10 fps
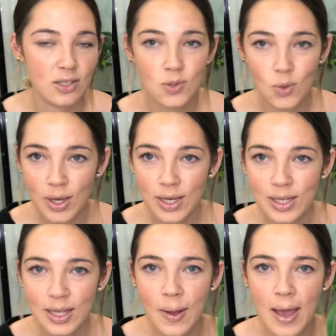
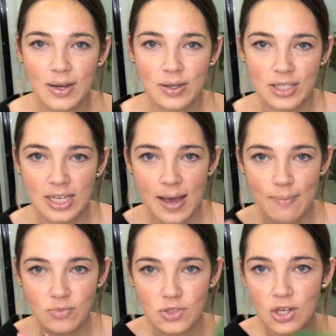soil and
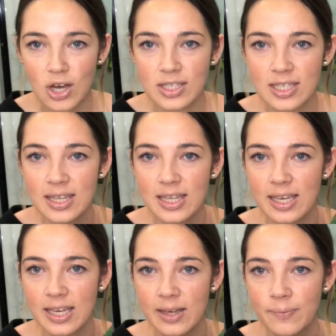started
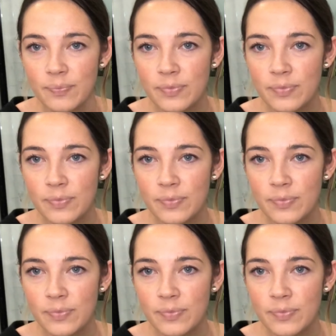the